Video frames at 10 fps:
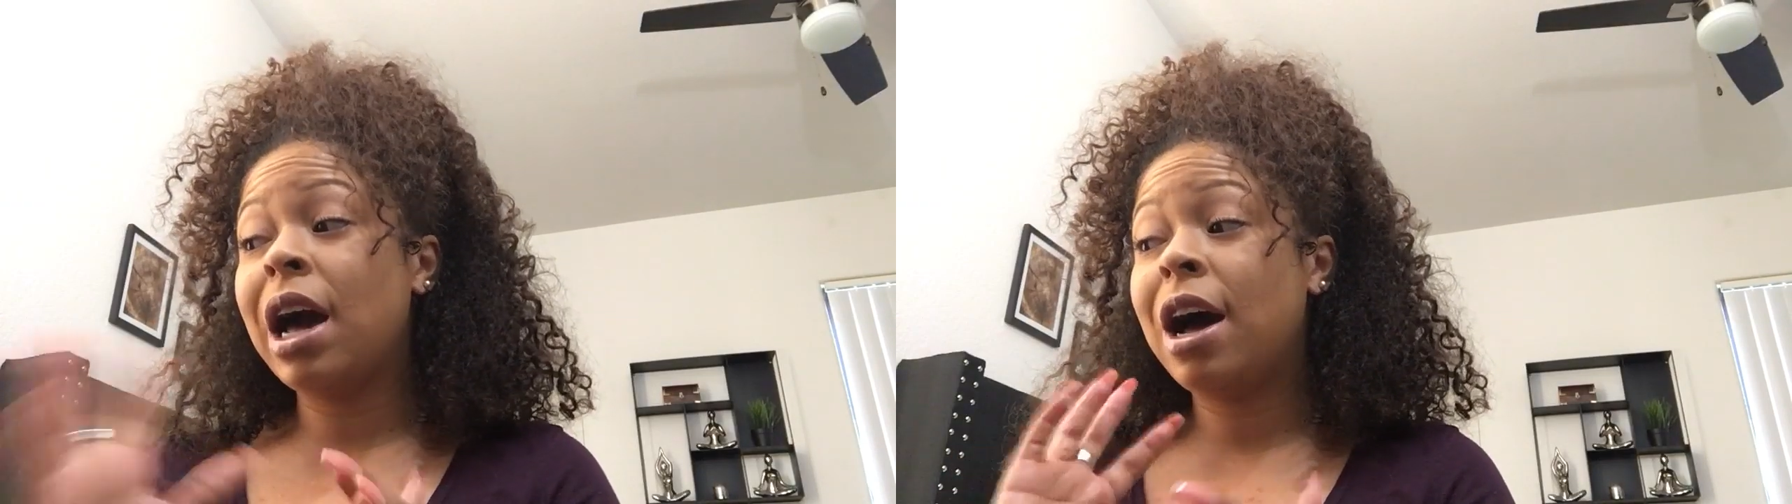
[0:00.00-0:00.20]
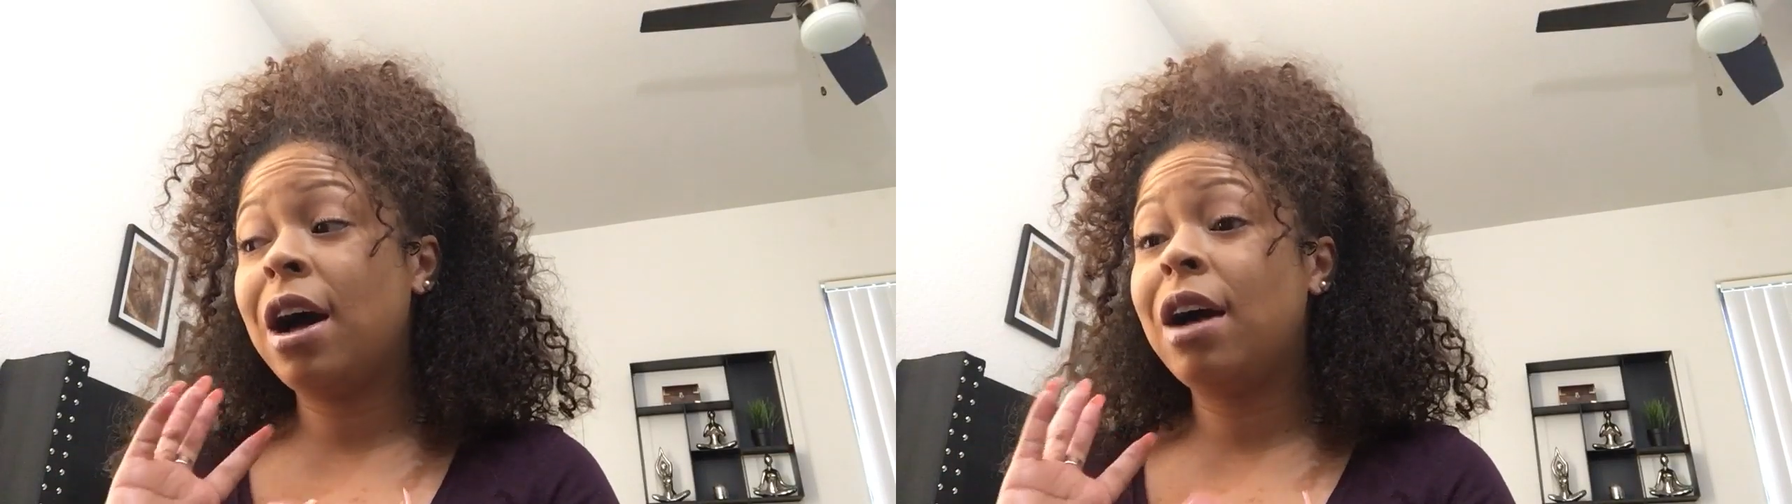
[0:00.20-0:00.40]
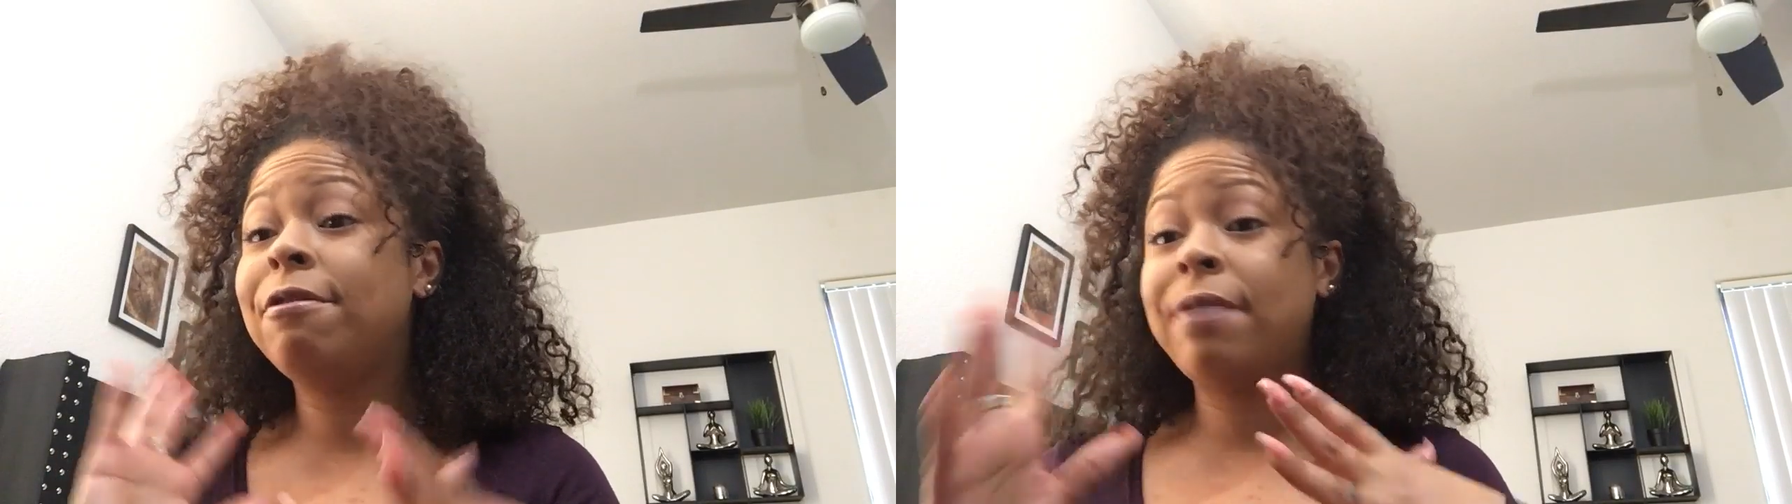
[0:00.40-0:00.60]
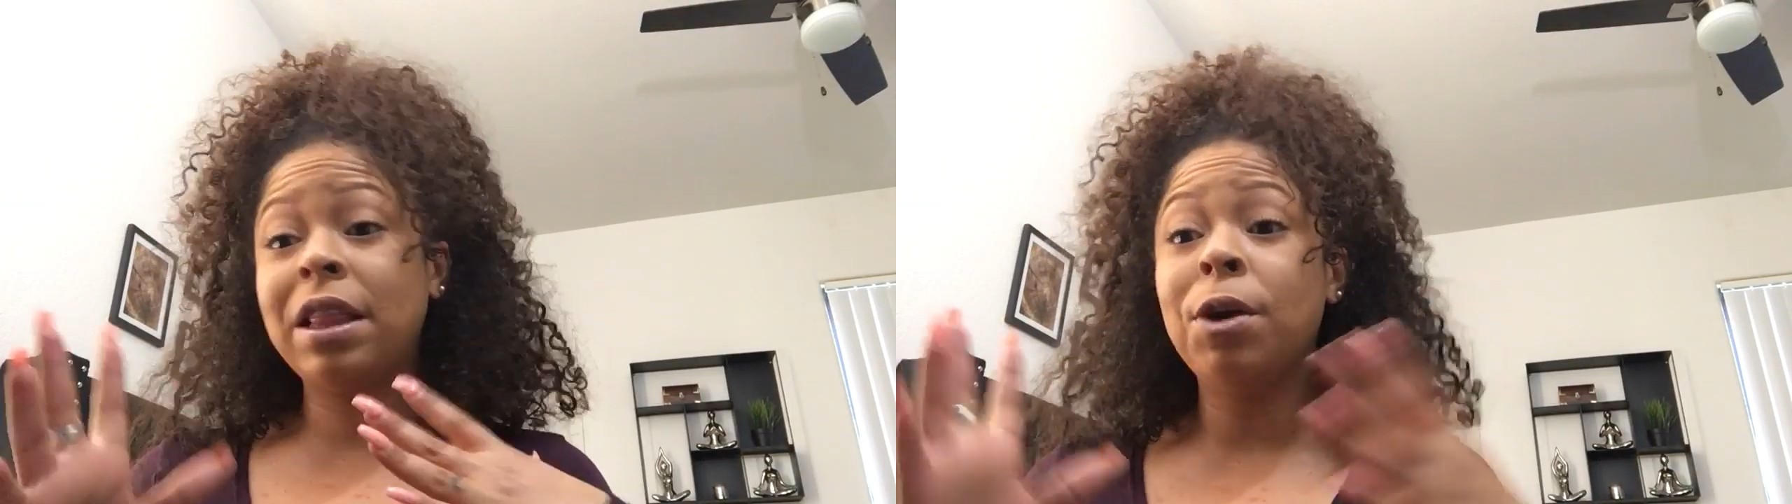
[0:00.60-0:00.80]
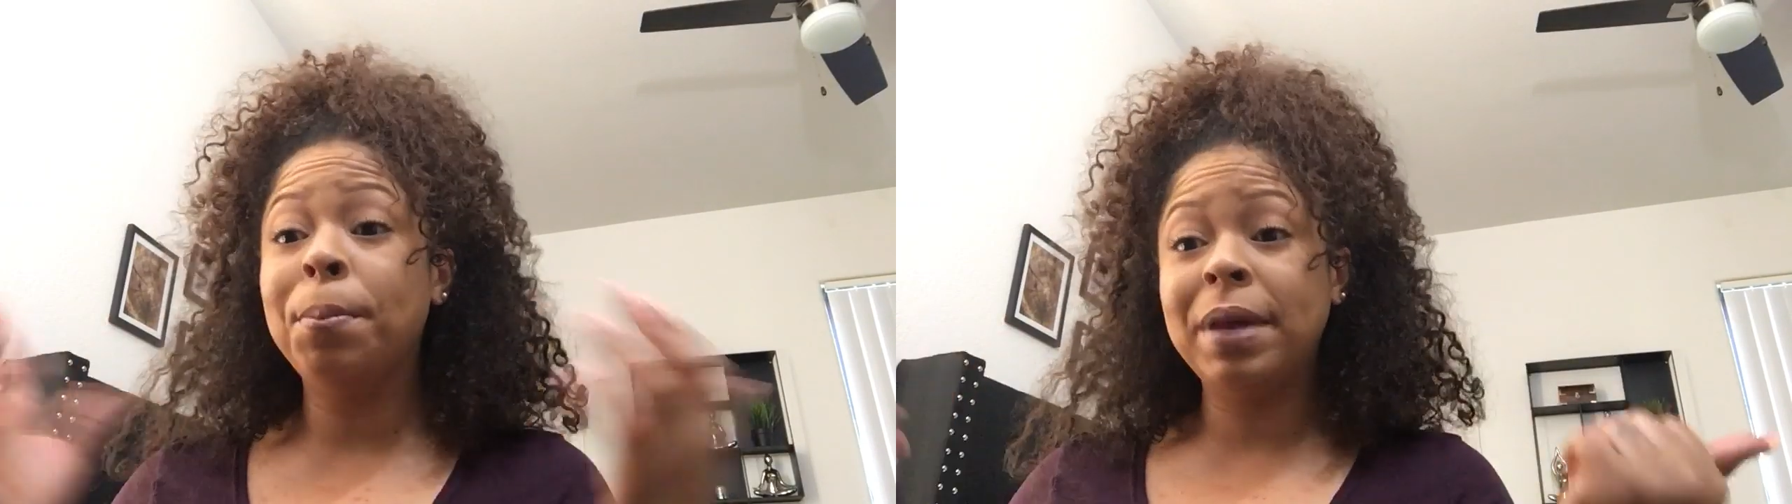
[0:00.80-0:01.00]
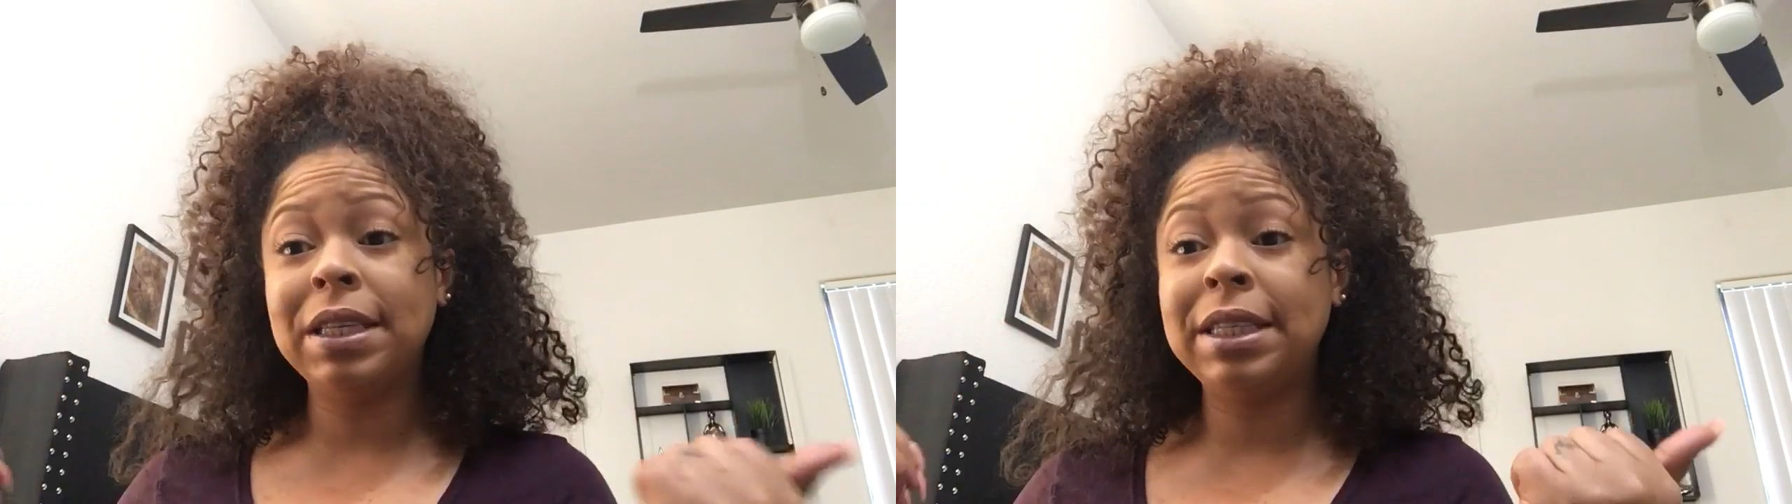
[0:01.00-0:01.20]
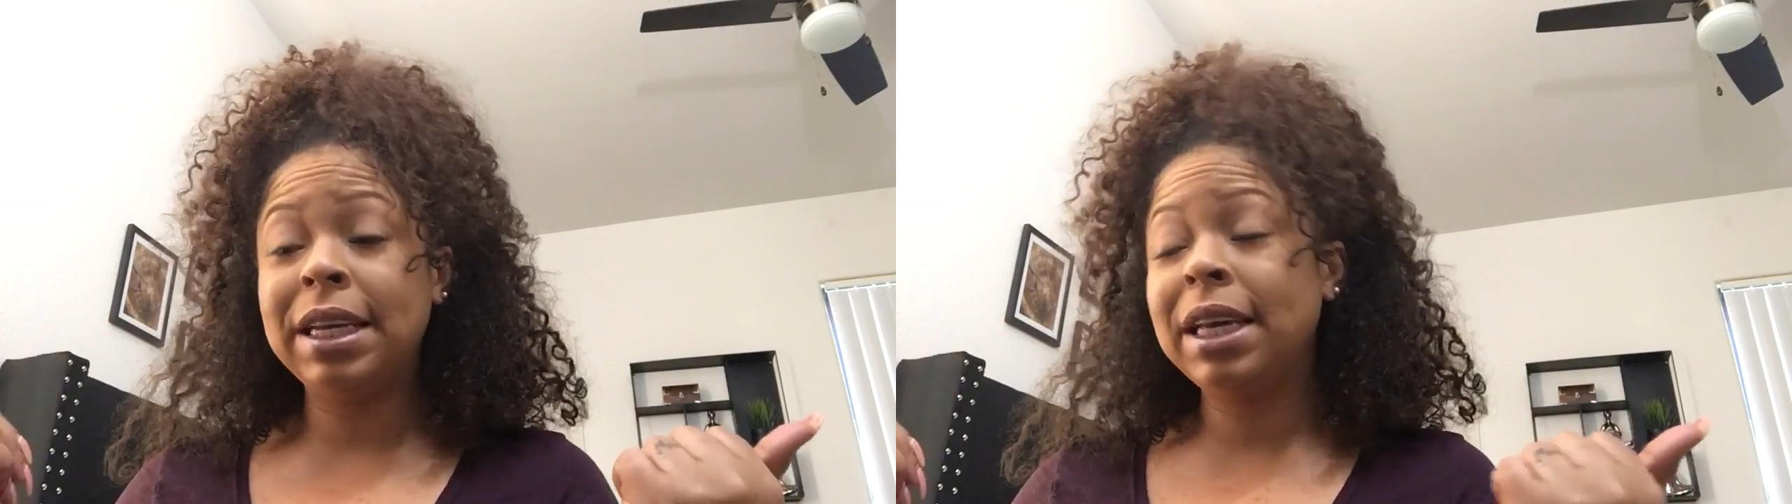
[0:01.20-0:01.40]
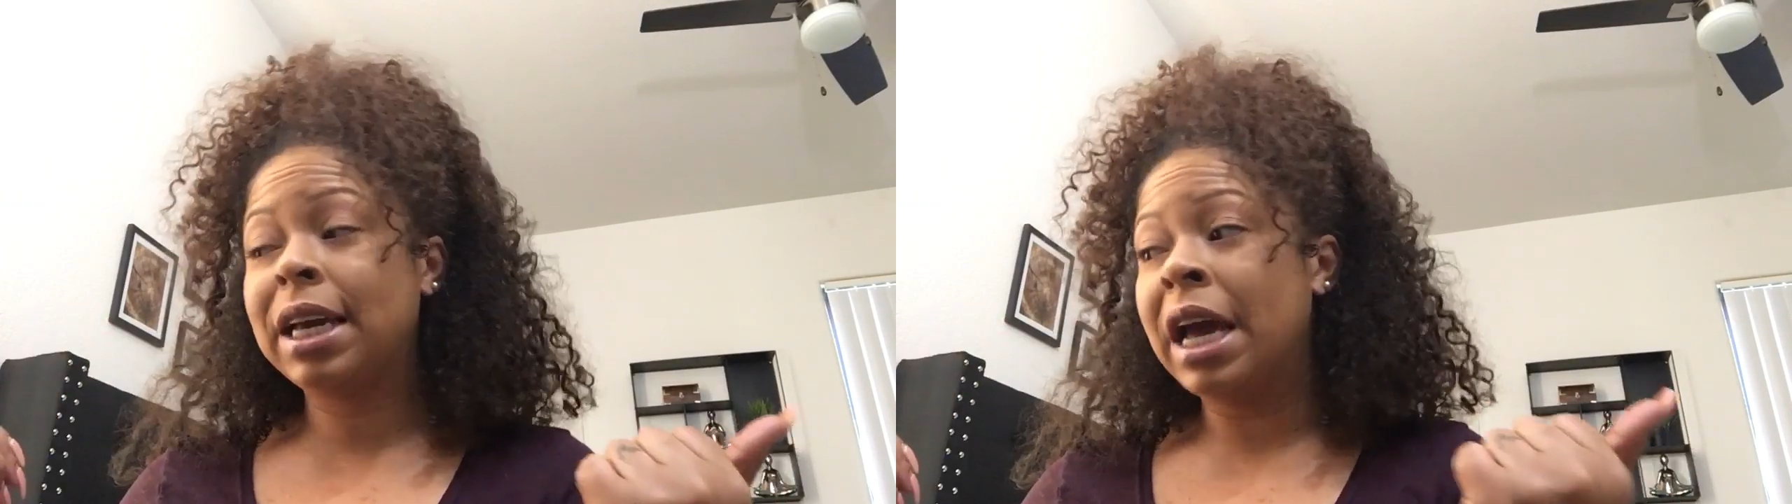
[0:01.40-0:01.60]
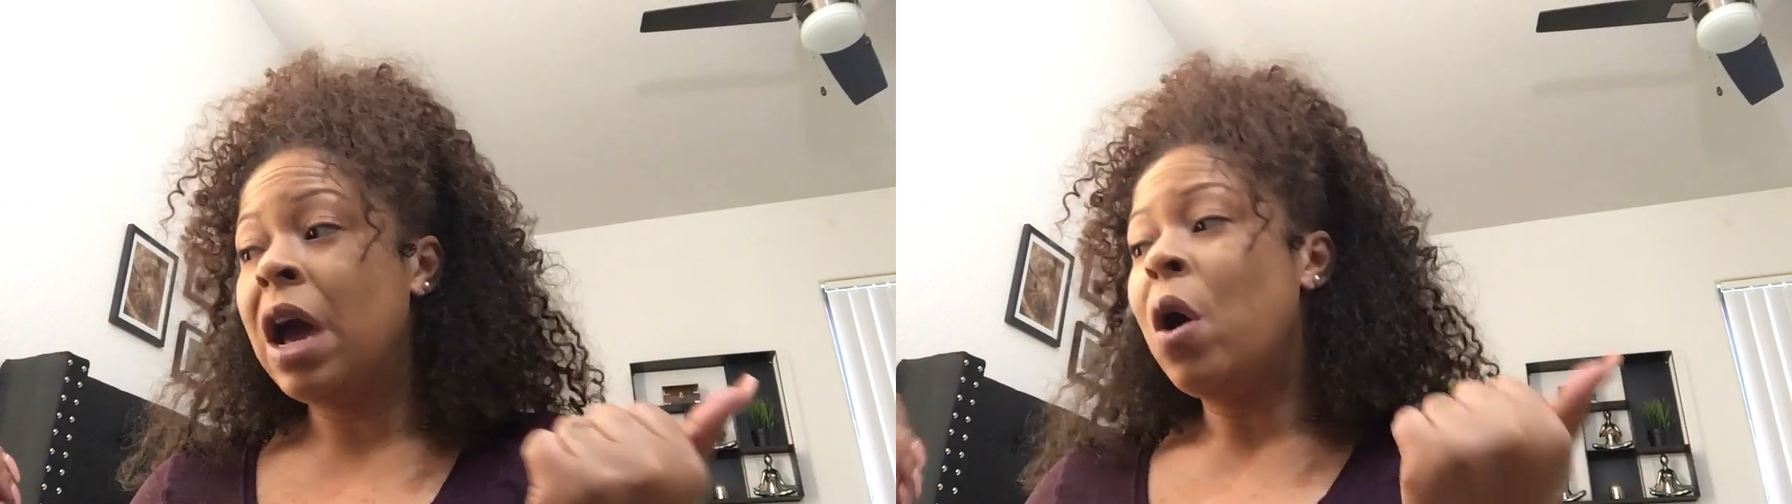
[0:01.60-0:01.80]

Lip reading: a fellow mystic